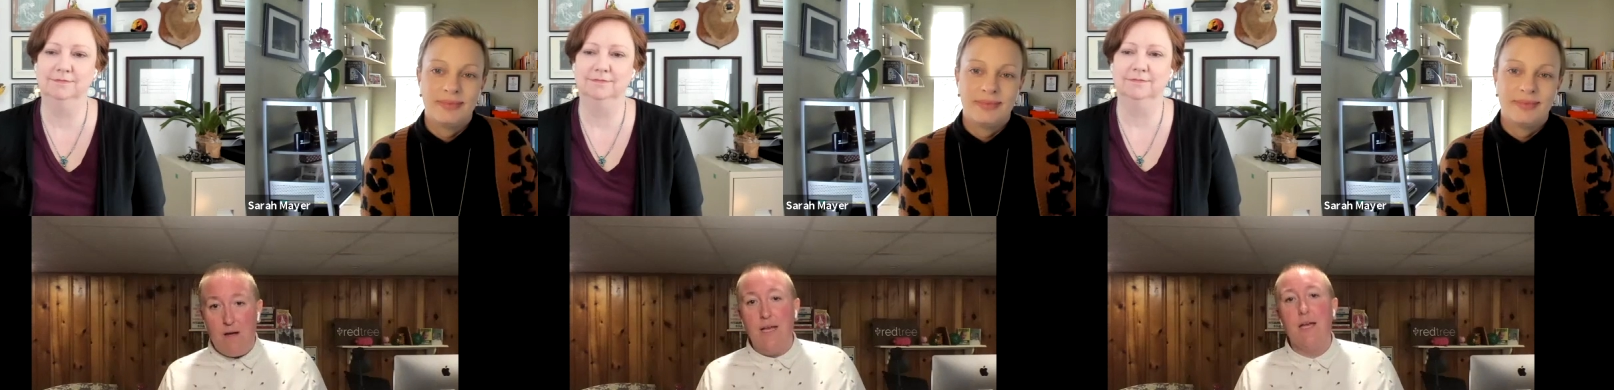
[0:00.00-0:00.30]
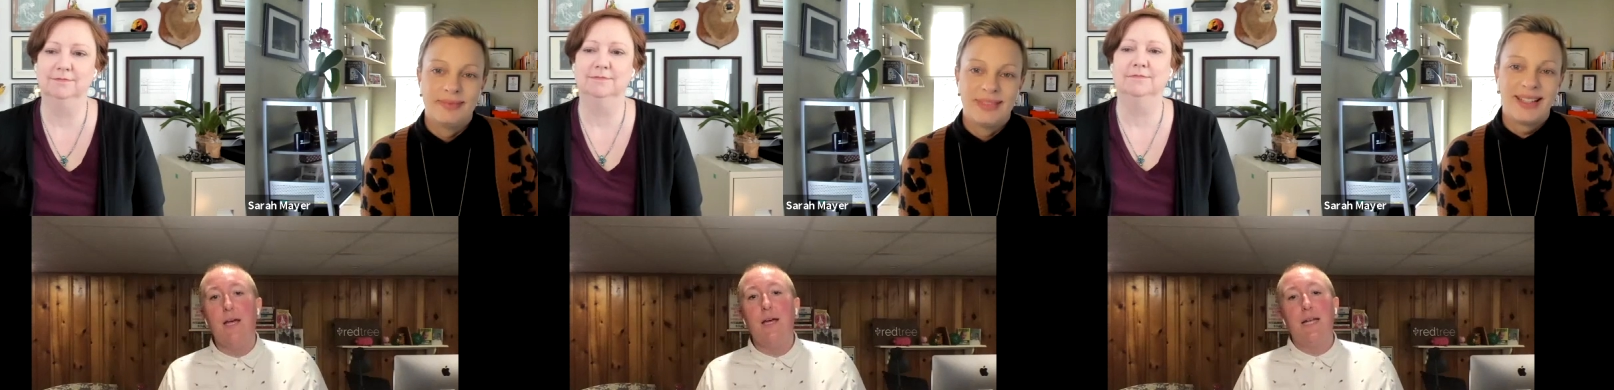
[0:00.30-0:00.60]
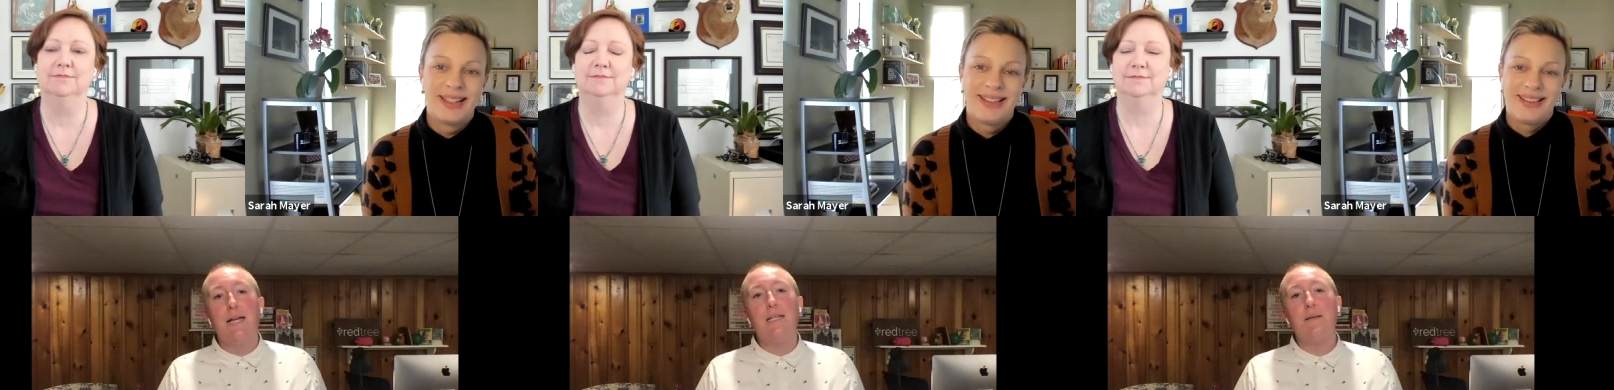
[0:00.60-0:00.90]
Speaker 1: Like
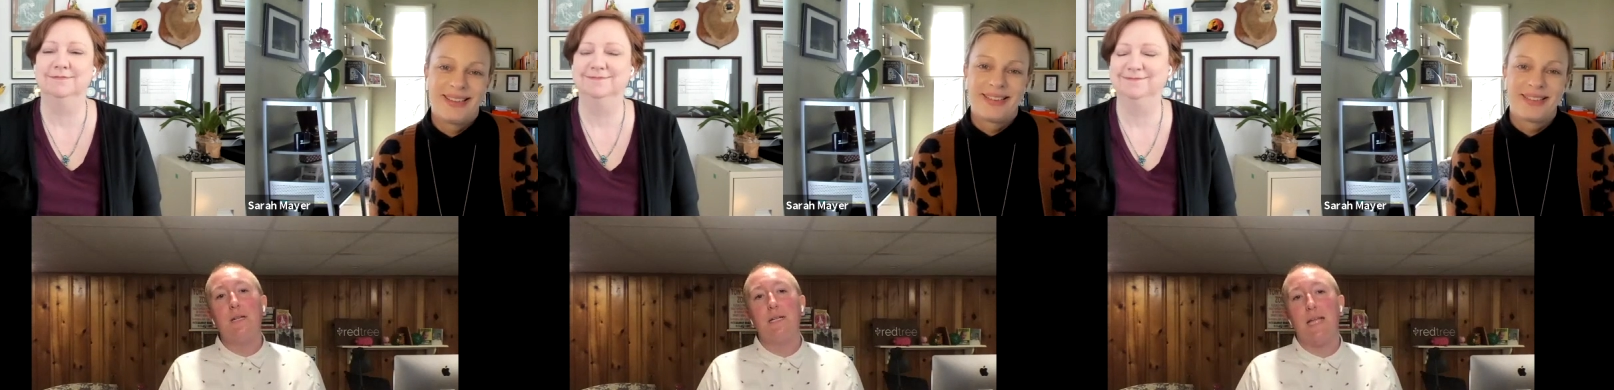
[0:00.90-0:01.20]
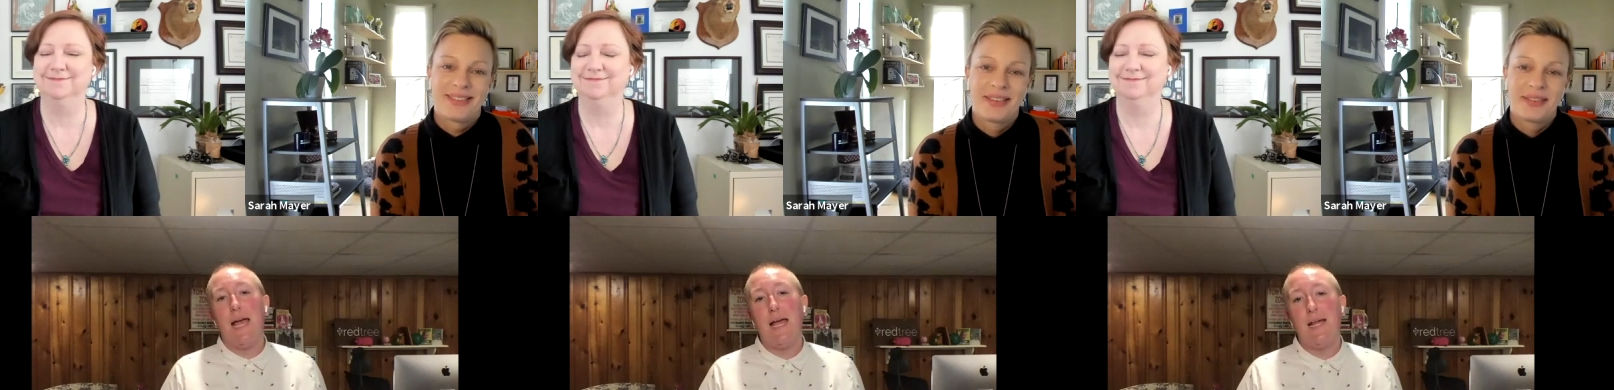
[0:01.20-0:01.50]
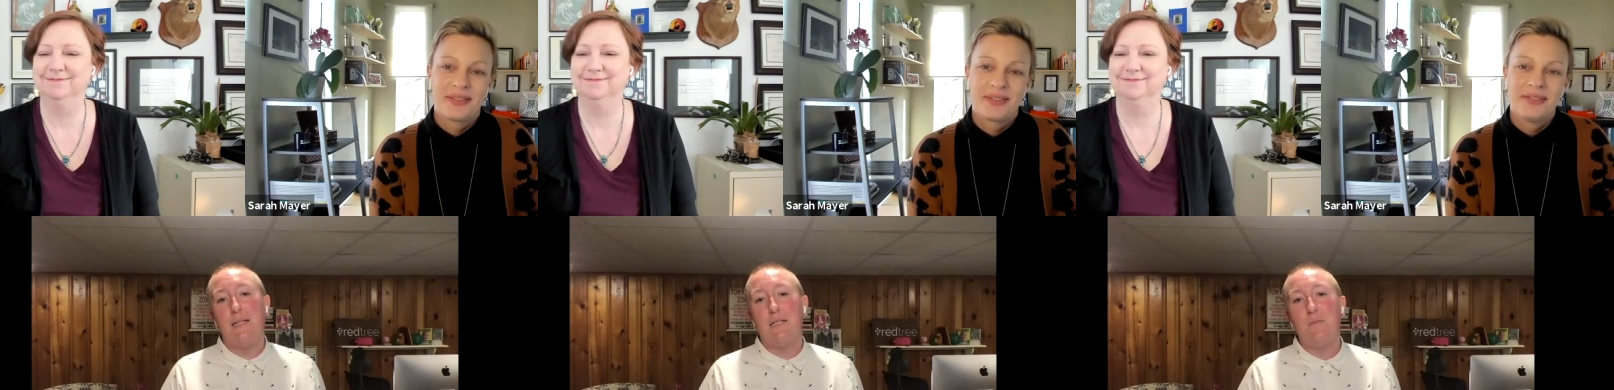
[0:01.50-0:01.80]
nine times out of
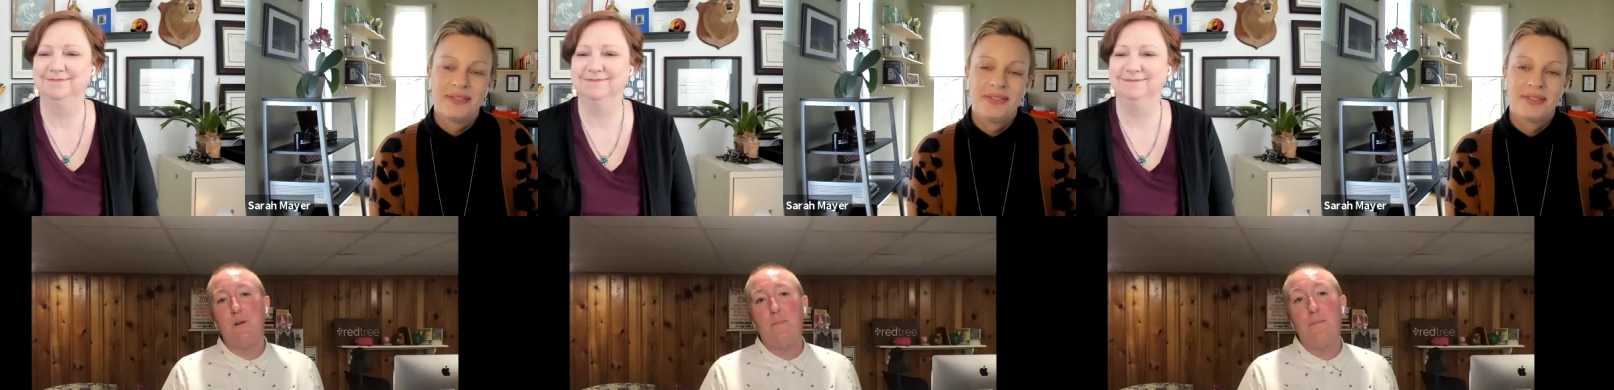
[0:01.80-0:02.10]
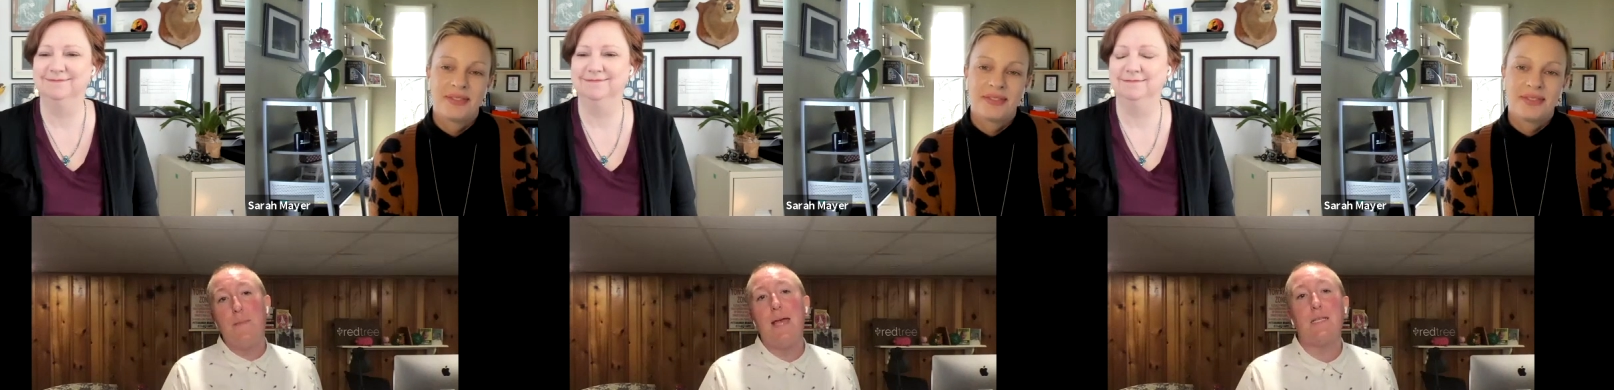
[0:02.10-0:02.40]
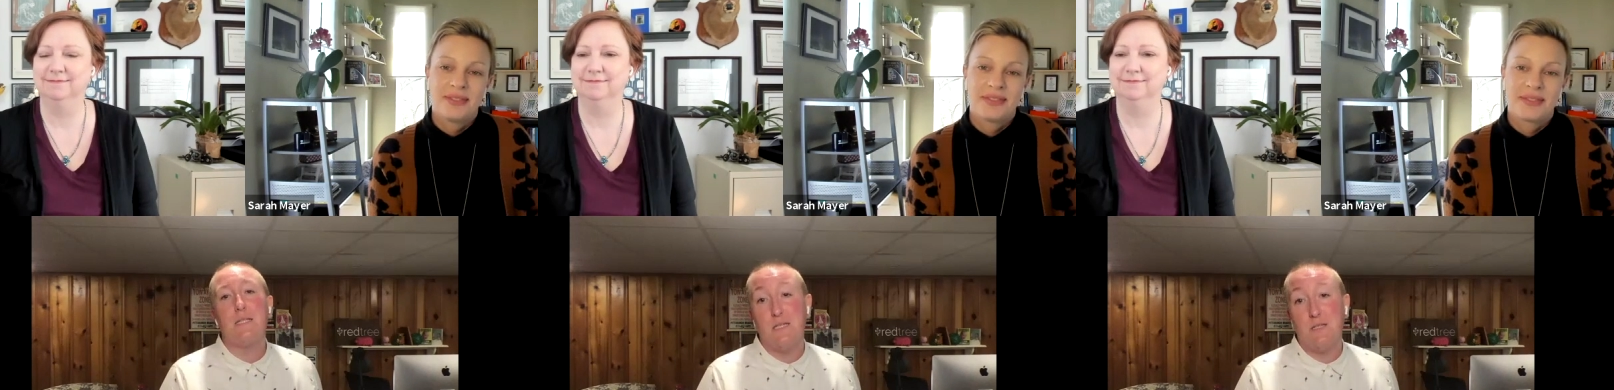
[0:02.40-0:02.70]
ten, someone
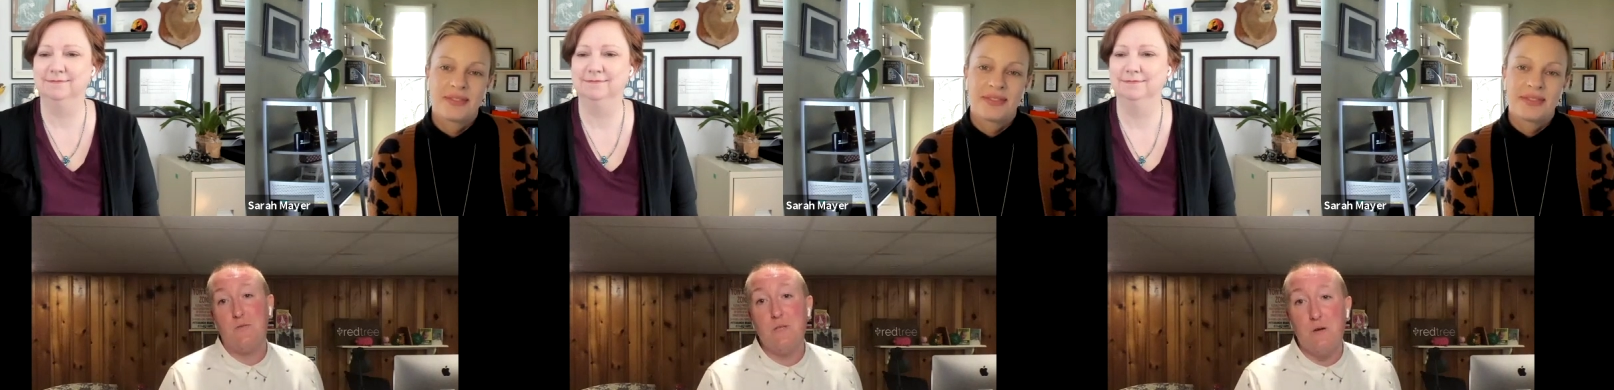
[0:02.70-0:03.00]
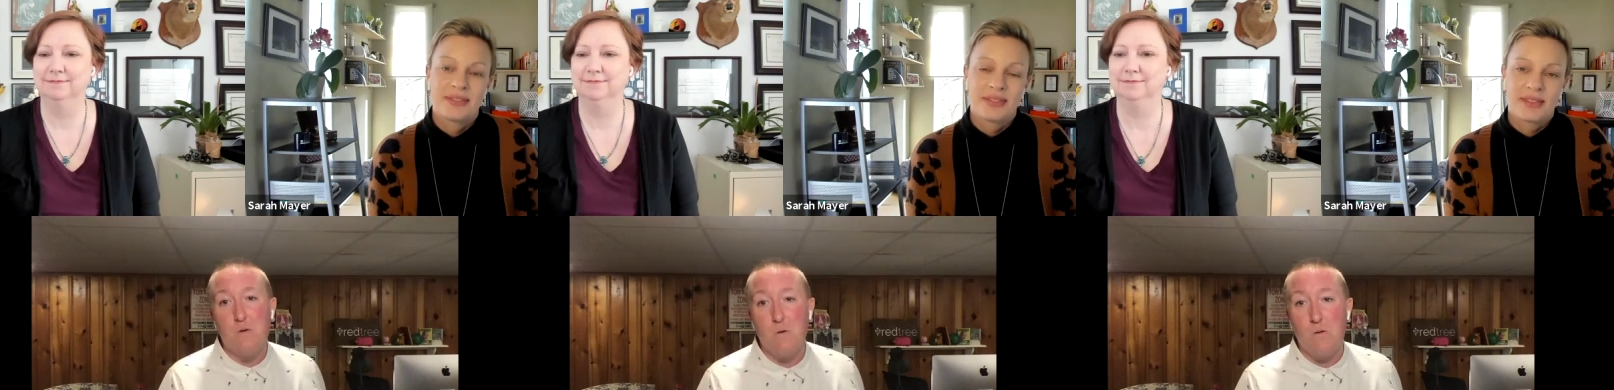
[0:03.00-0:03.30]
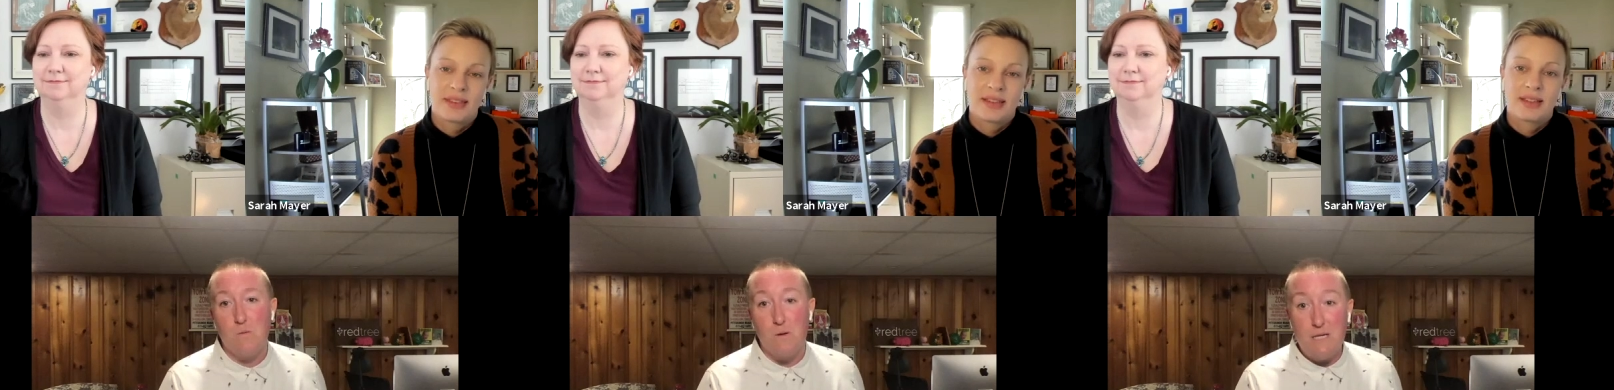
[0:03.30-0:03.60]
makes these really
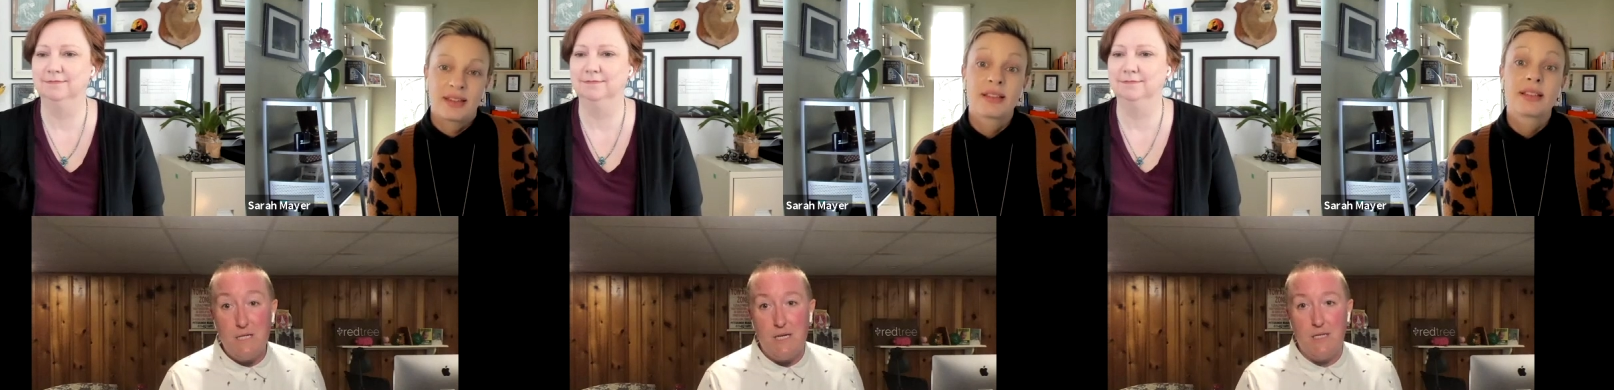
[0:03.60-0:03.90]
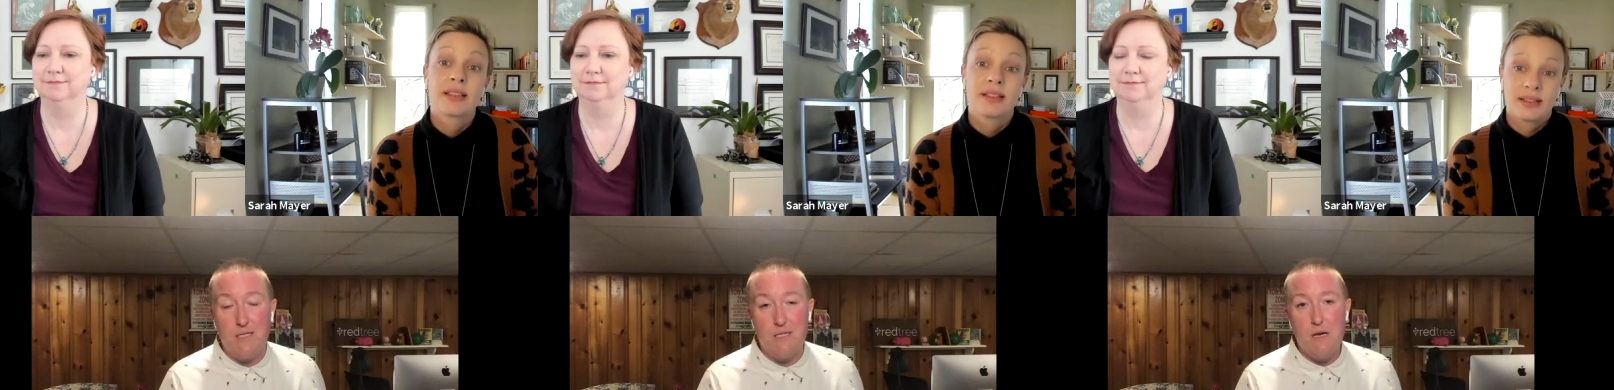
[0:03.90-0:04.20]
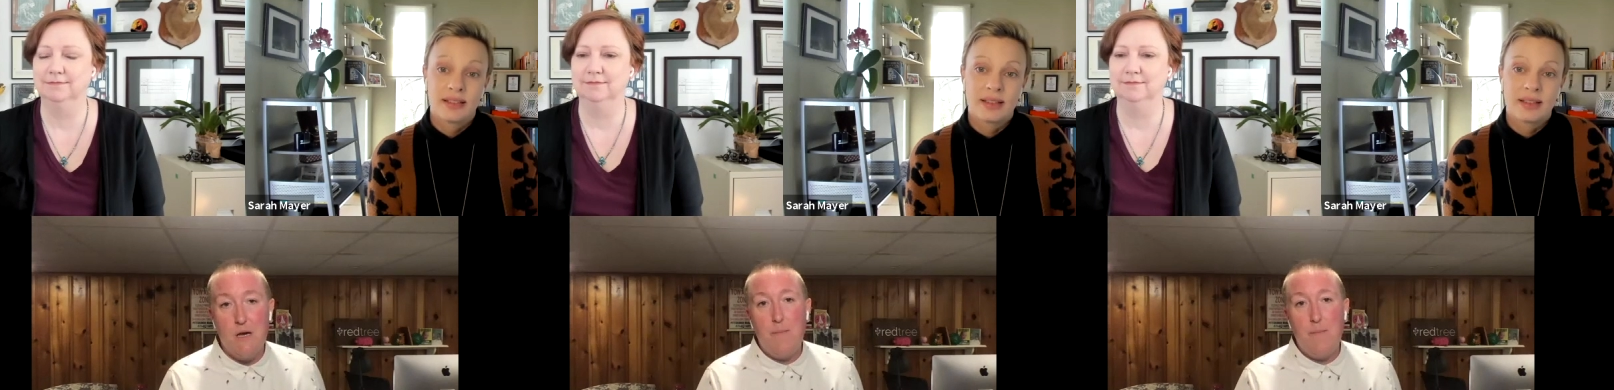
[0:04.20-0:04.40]
cool widgets